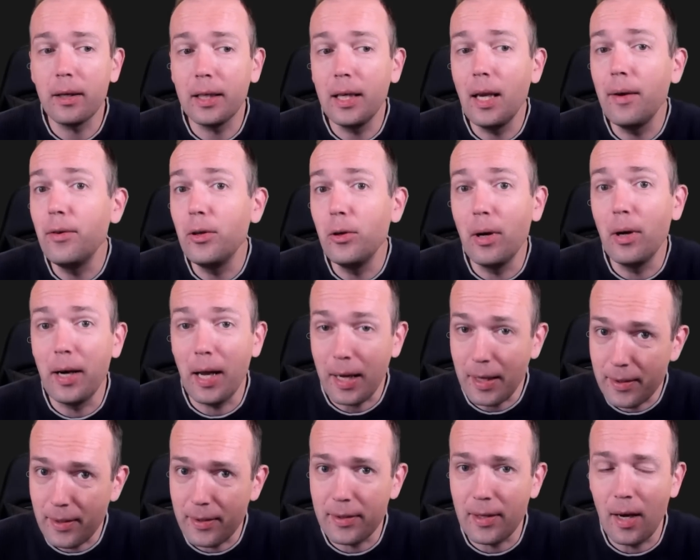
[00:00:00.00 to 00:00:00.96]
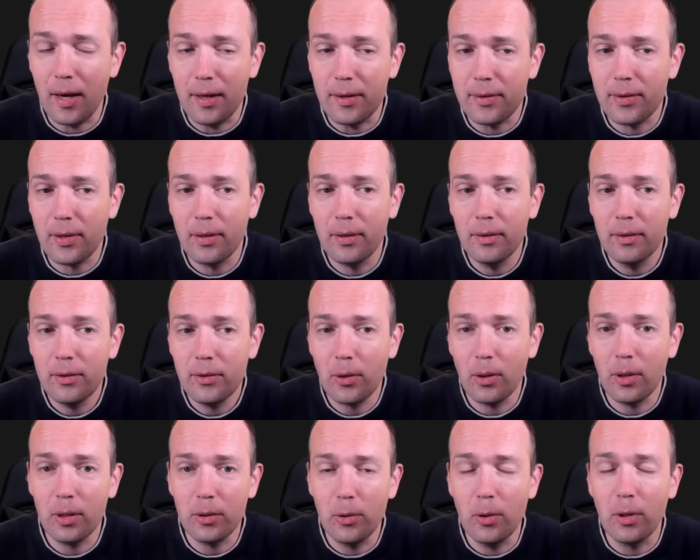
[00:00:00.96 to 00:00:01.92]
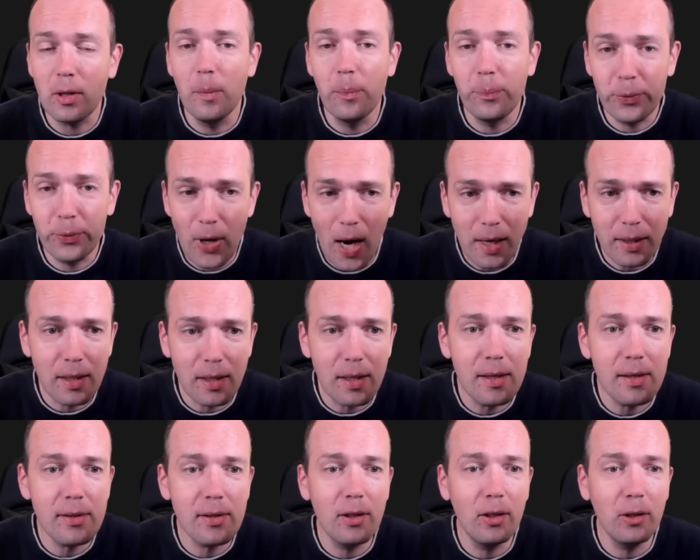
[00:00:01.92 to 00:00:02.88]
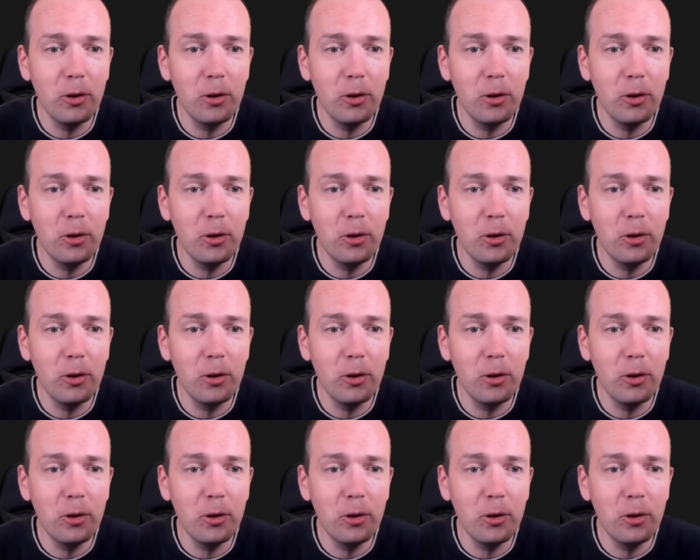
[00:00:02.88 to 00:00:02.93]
give you an exercise so that you can practice